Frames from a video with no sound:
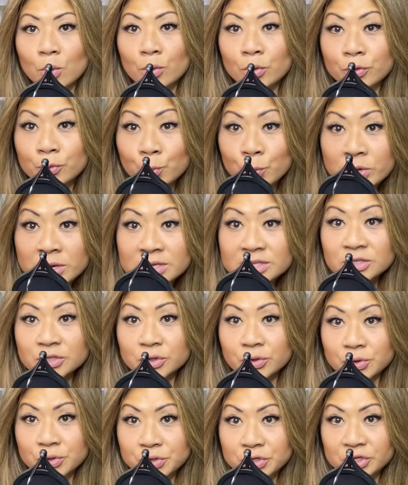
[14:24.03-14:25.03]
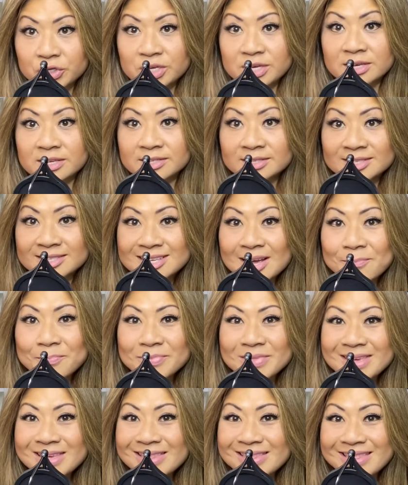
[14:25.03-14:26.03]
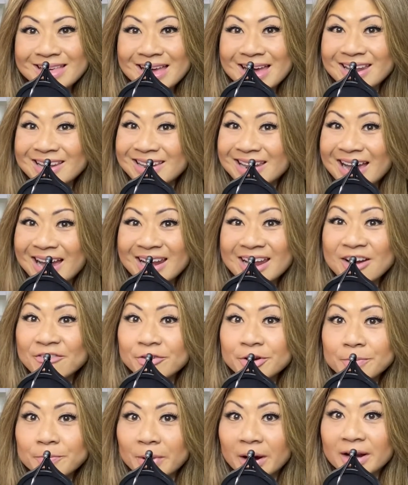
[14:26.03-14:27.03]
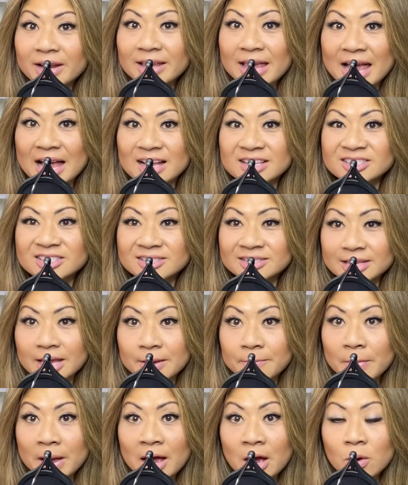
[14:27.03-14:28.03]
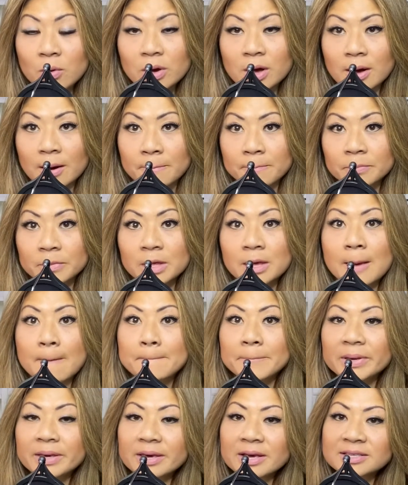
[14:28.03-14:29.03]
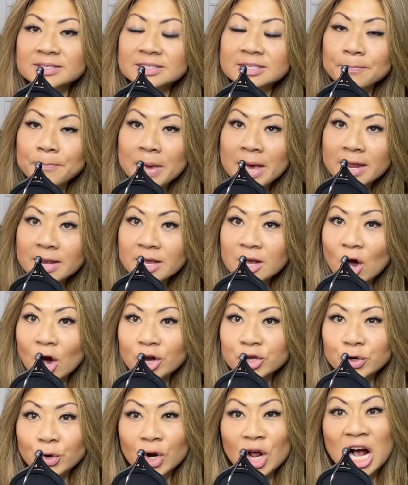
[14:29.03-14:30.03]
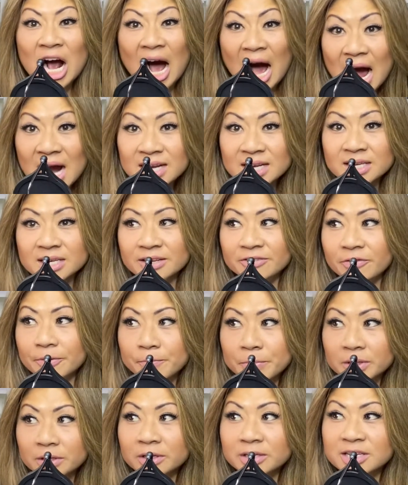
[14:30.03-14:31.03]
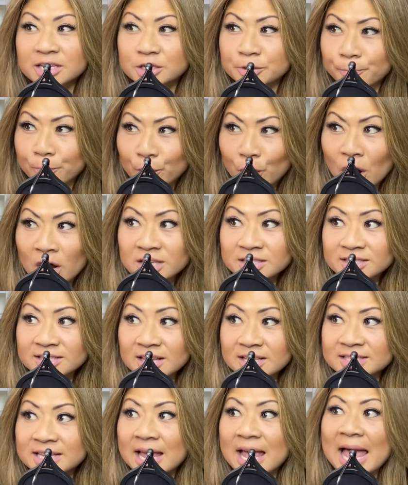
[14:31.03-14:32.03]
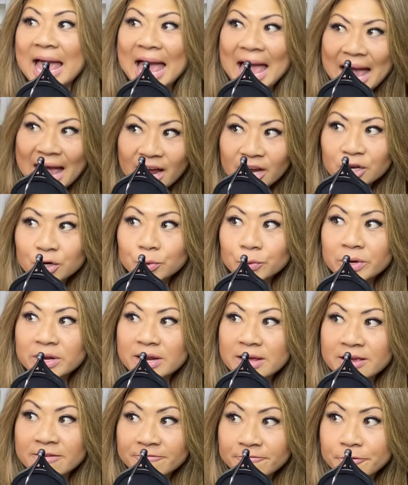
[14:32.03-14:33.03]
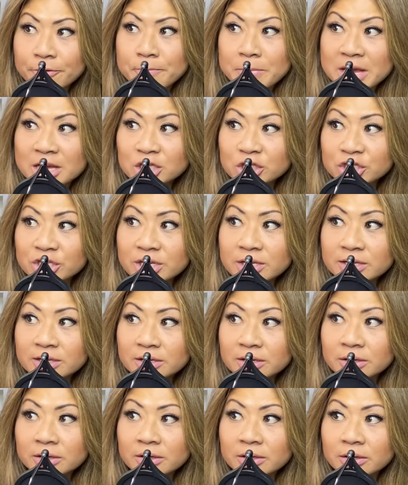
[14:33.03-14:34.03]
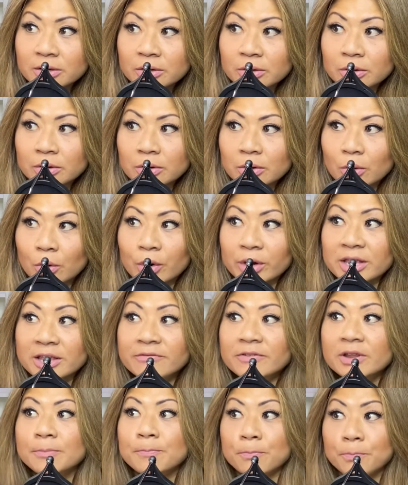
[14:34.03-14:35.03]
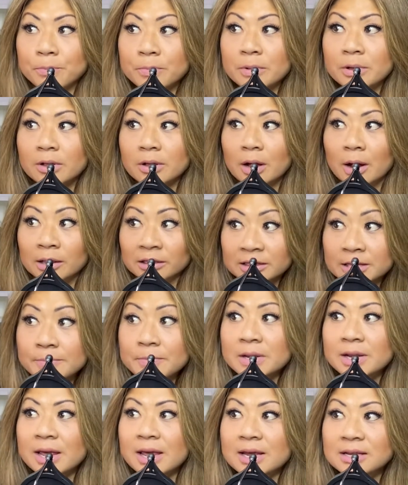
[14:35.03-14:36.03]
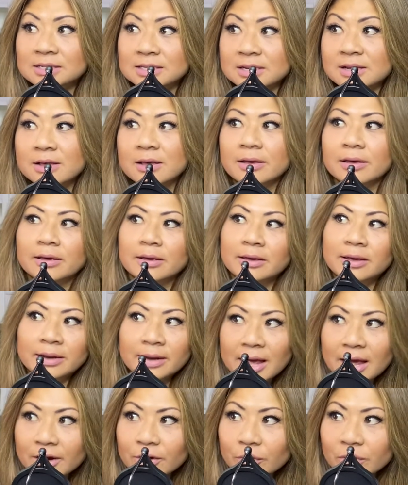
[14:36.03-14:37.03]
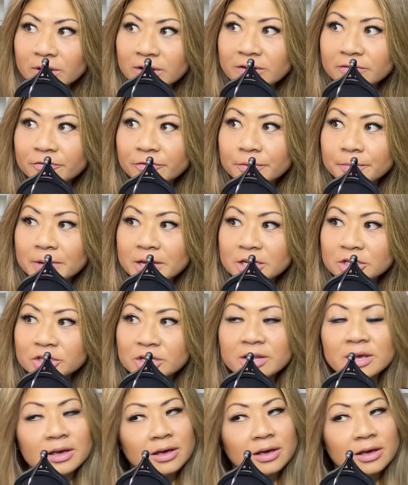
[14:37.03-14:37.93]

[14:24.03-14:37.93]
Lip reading: research is something that not everybody has the same outcome, because depending on your cognitive ability to process accurate information or even eliminate inaccurate information,